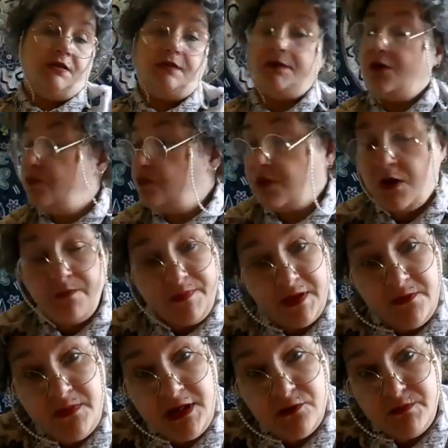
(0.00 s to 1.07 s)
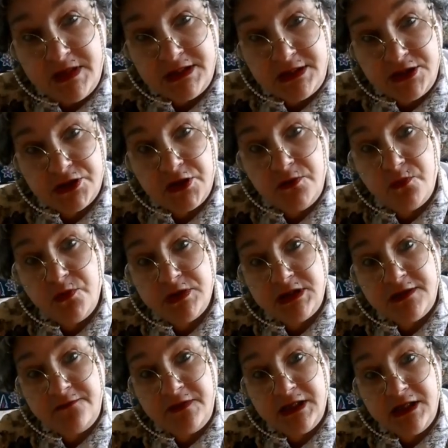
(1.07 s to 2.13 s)
They all come to me and Mrs Doubtwater
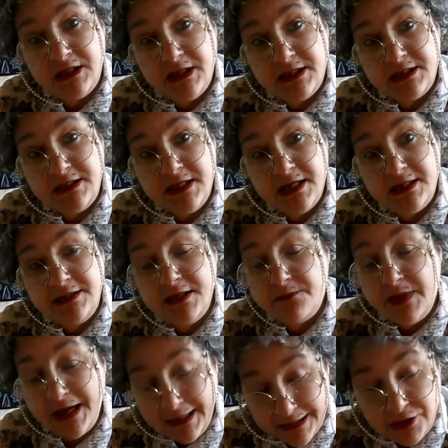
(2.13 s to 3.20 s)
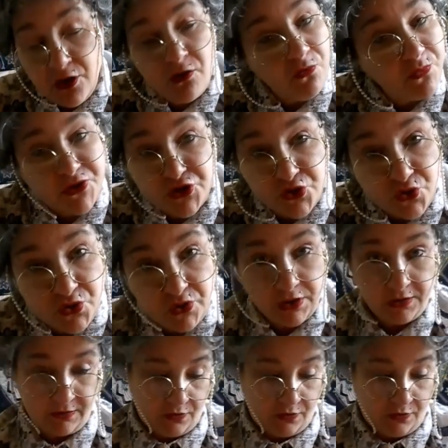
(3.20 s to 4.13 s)
if you get this and that in your bag, and I always do.